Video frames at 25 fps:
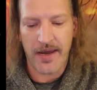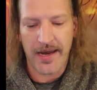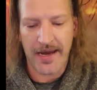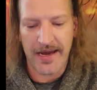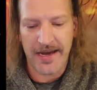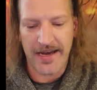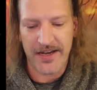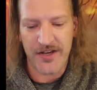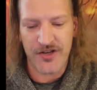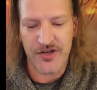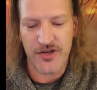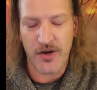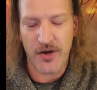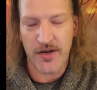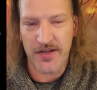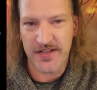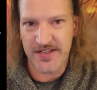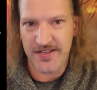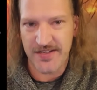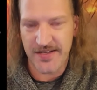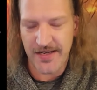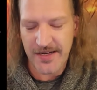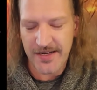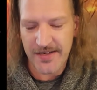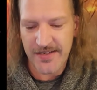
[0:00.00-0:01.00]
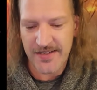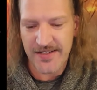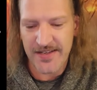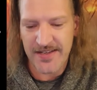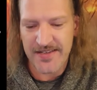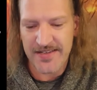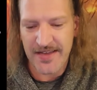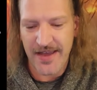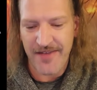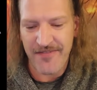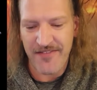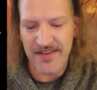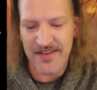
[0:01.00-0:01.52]
aged six to
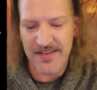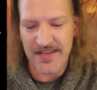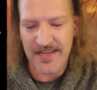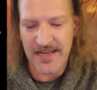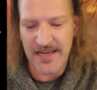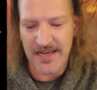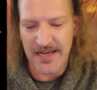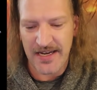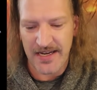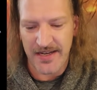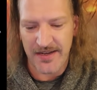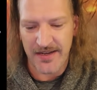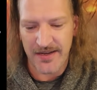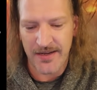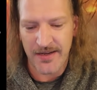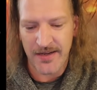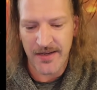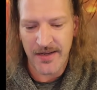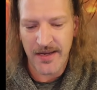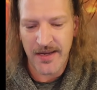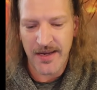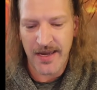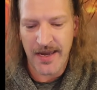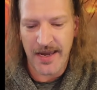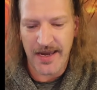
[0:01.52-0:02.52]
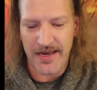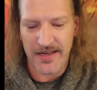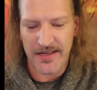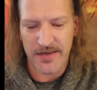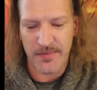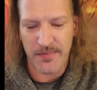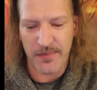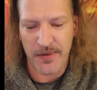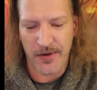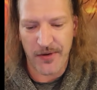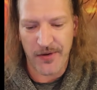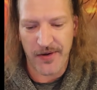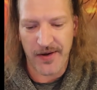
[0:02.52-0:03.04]
seventeen
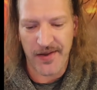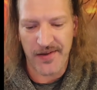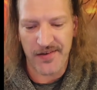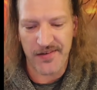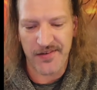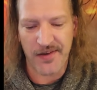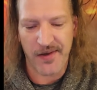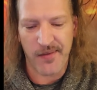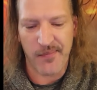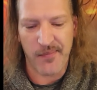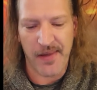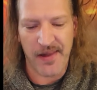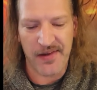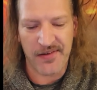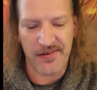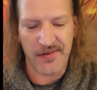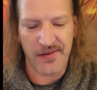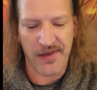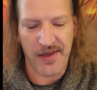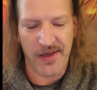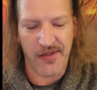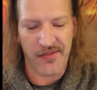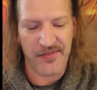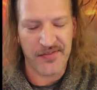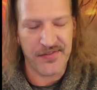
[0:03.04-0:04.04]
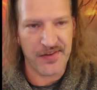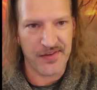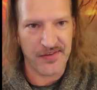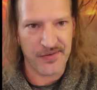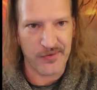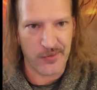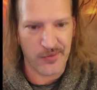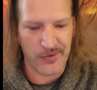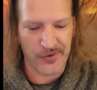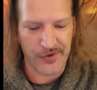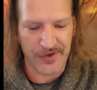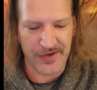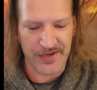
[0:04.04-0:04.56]
experience a mental health
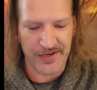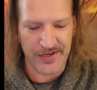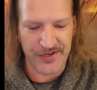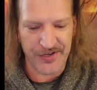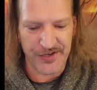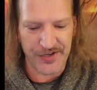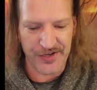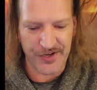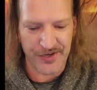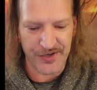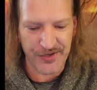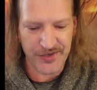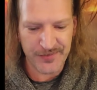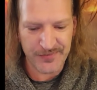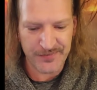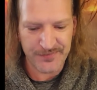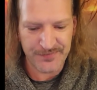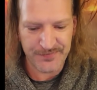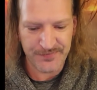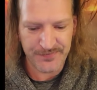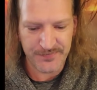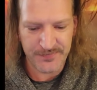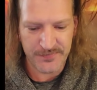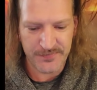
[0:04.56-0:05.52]
disorder each year.